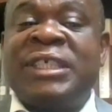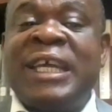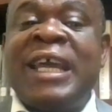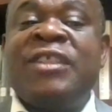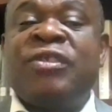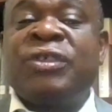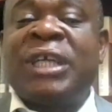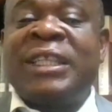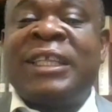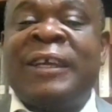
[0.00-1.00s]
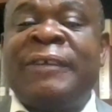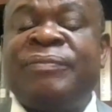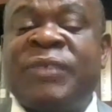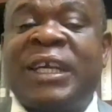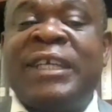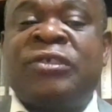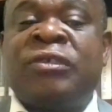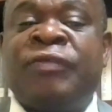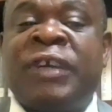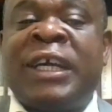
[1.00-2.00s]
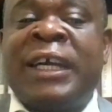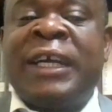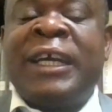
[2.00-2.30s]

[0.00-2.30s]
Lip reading: So I'll say those are the kinds of,